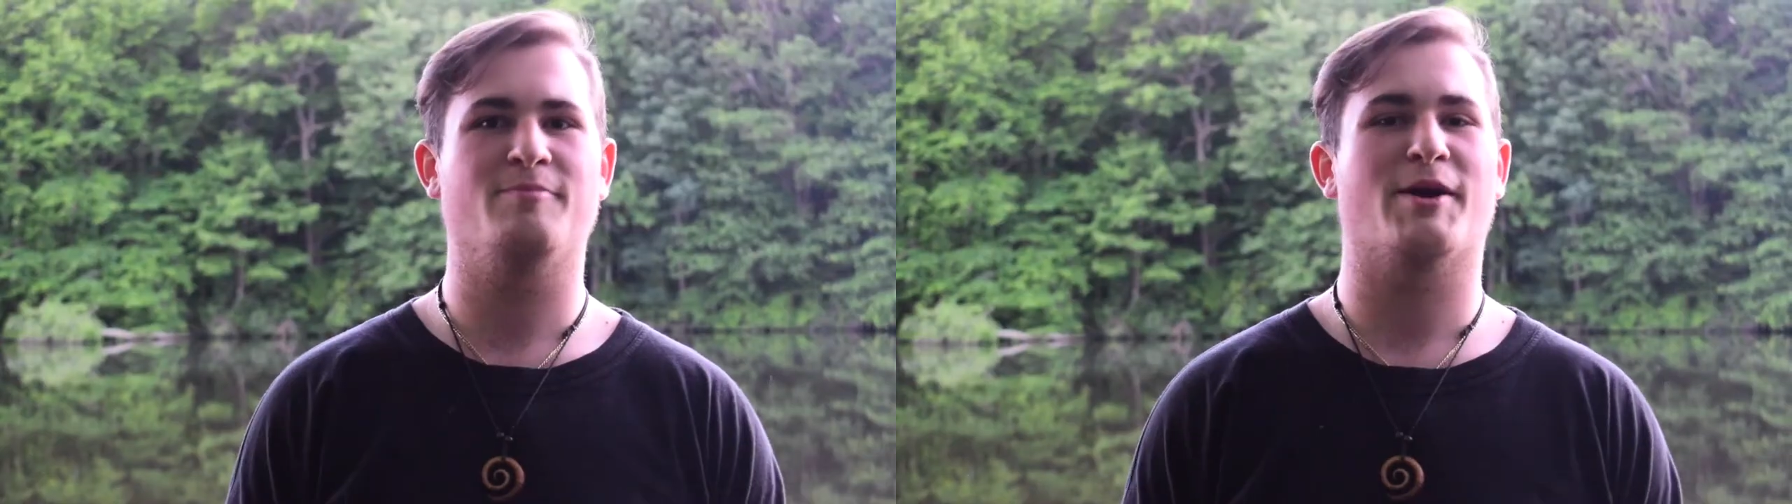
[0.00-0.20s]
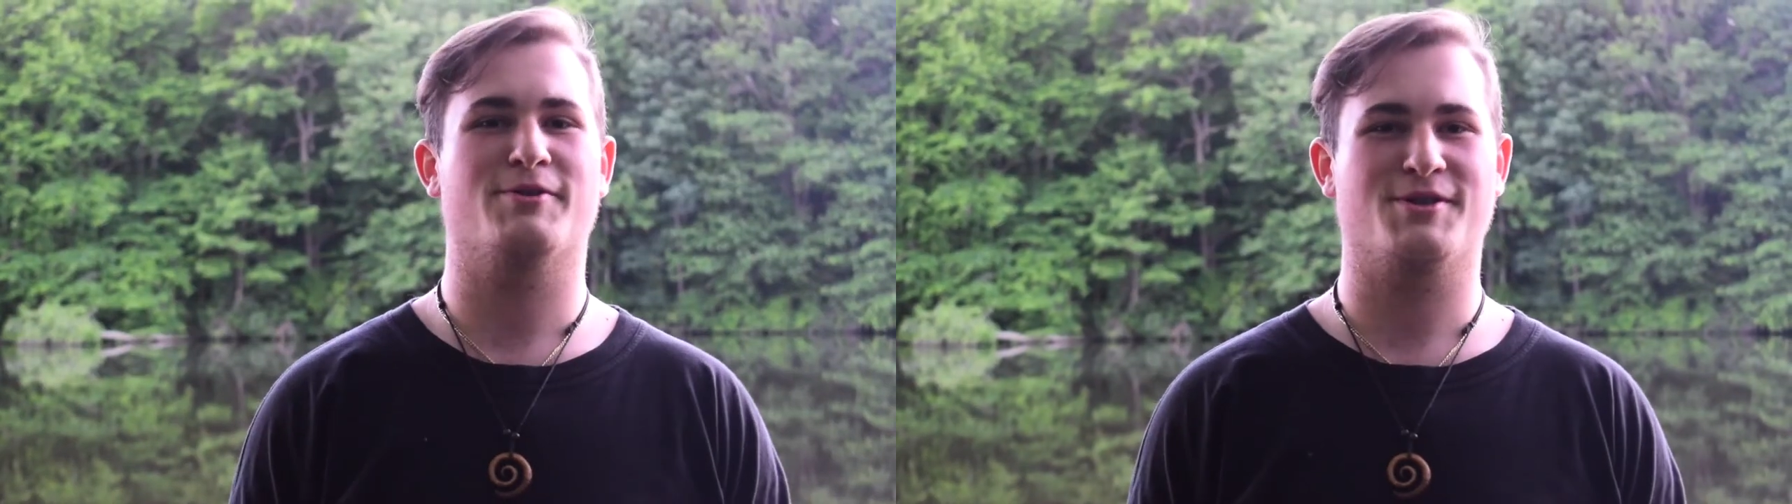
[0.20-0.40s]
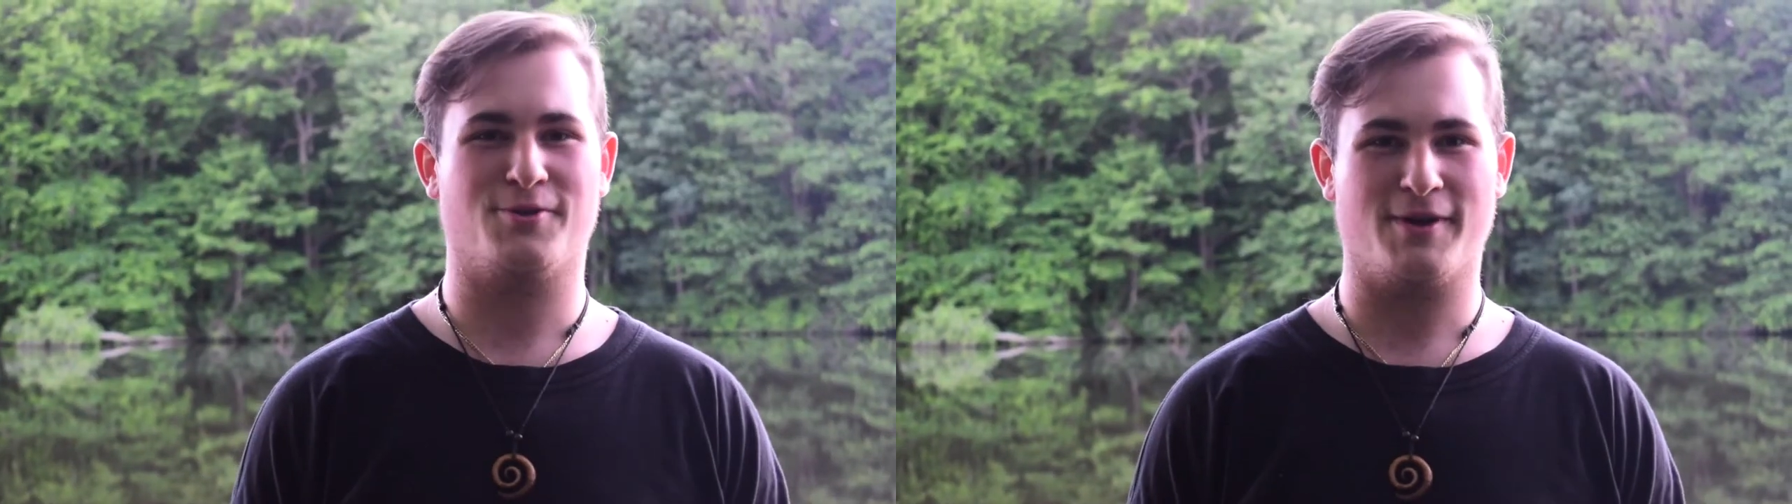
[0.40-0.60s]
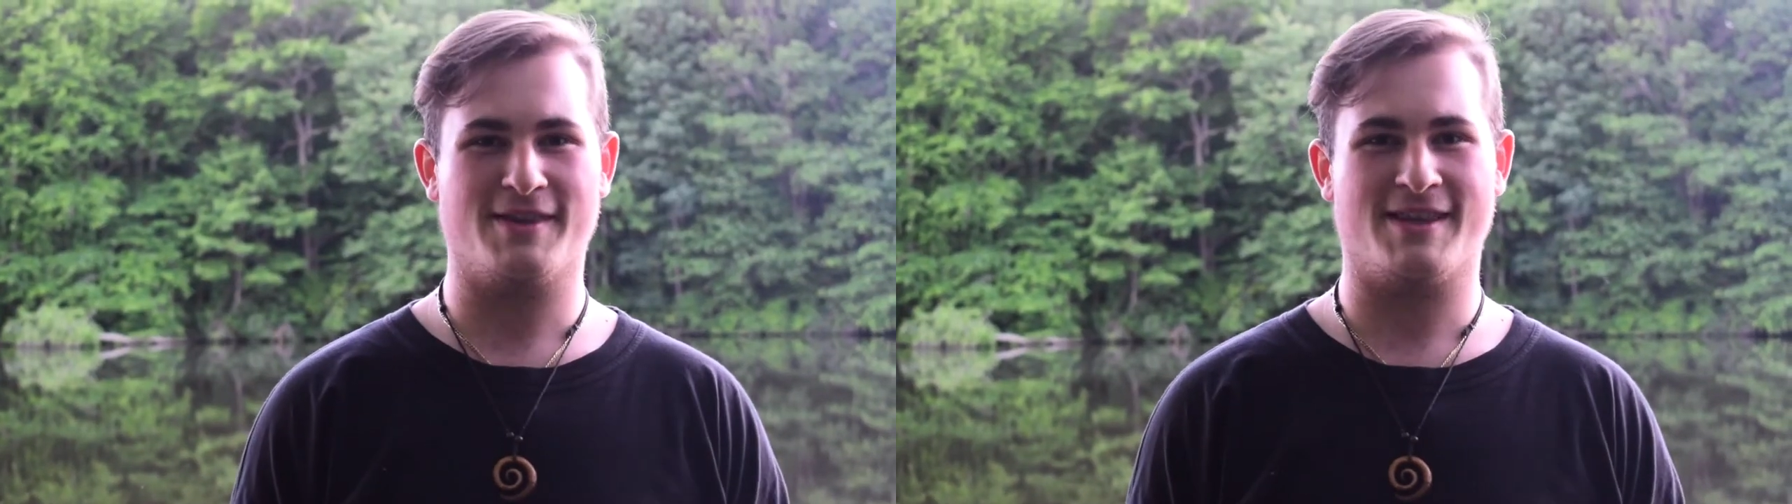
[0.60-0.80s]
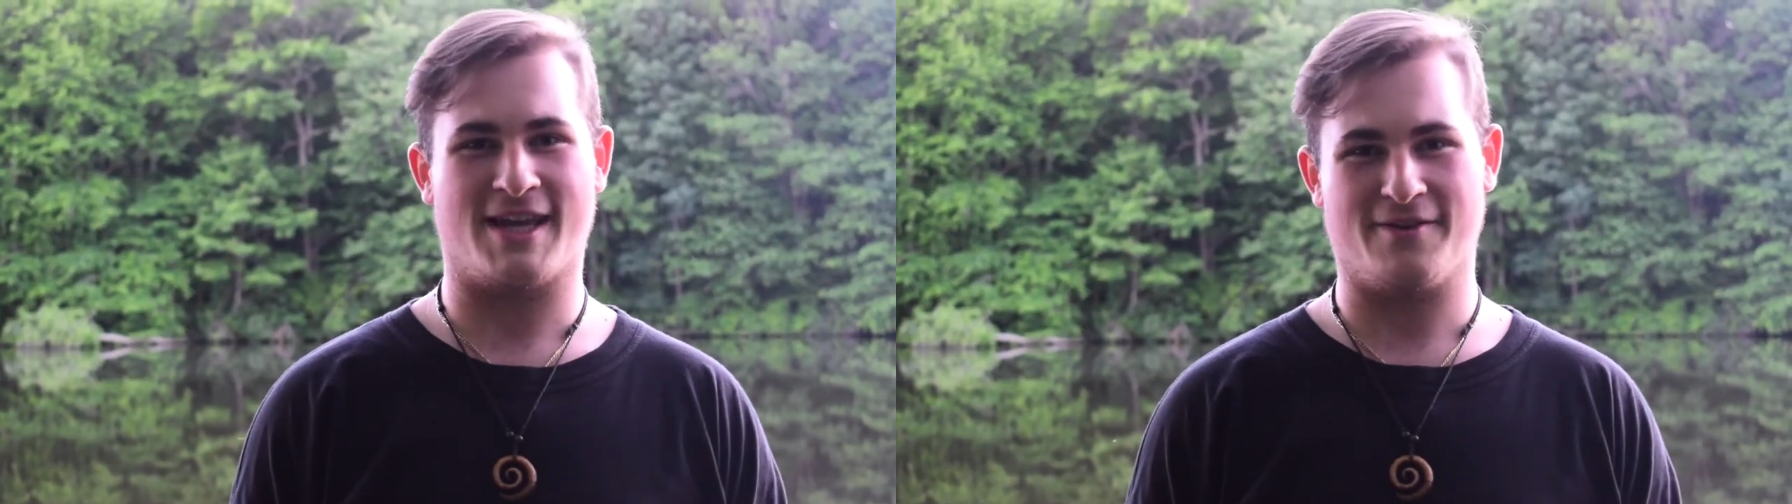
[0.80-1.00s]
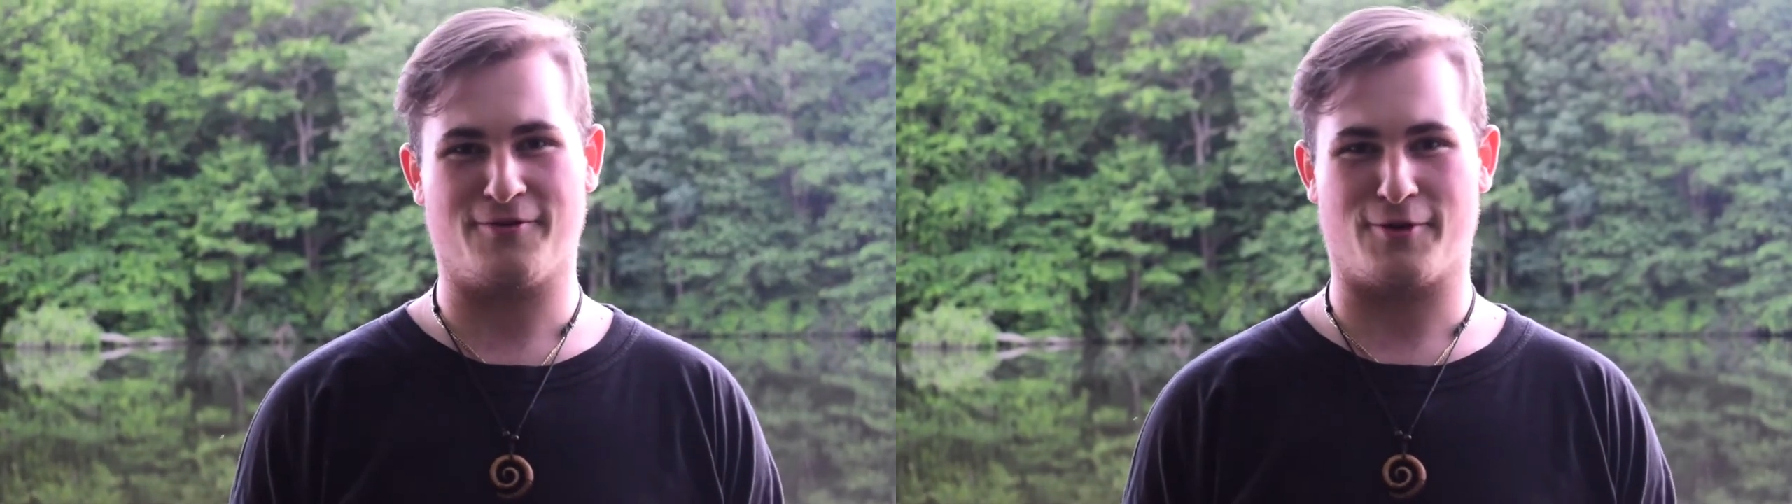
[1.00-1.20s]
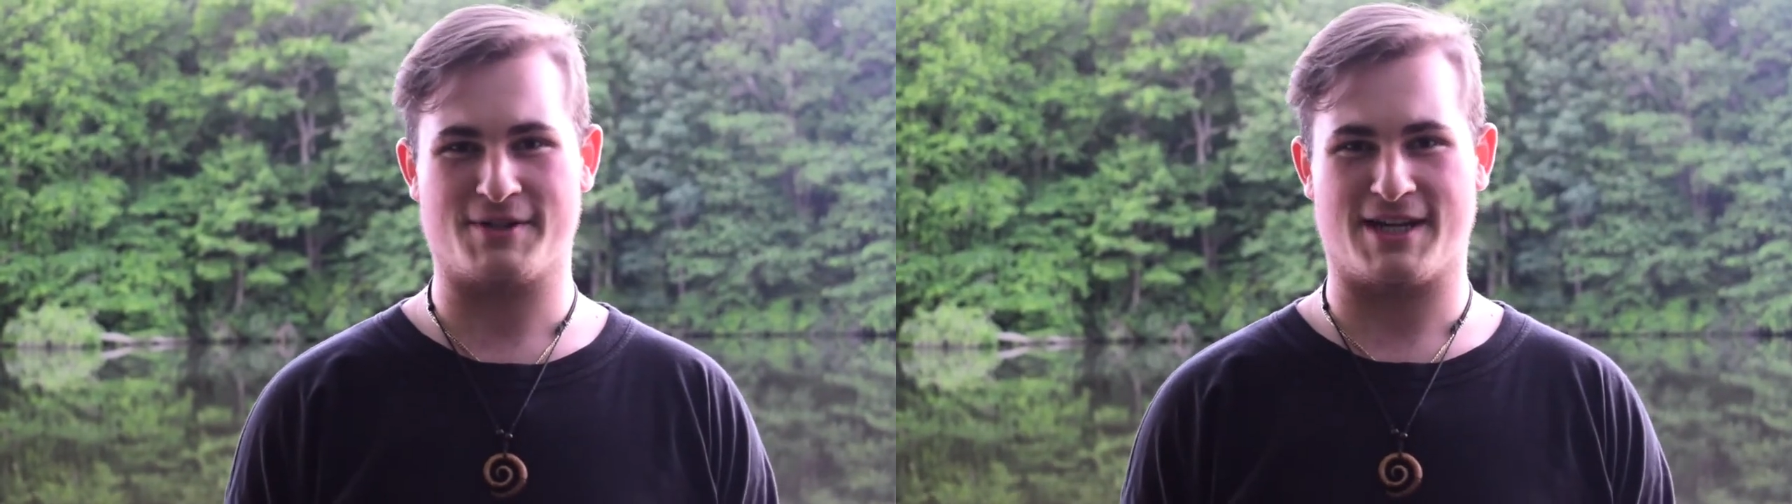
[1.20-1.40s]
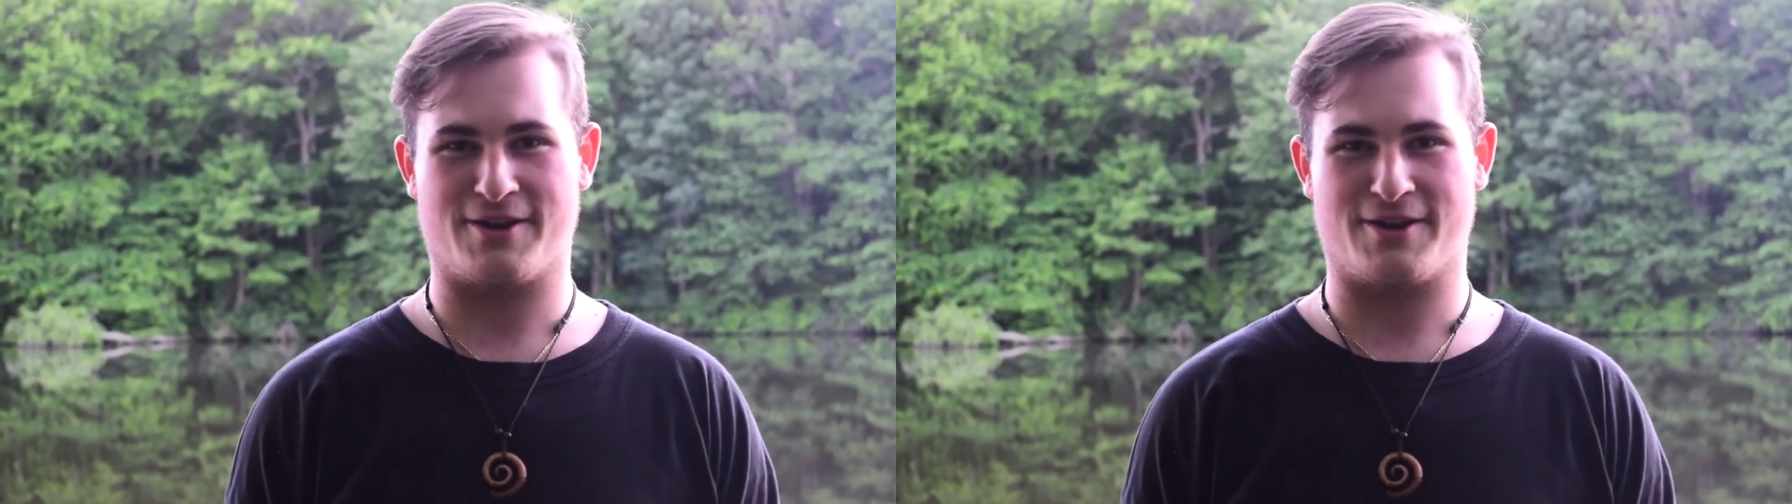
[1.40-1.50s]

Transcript: By restoring the life force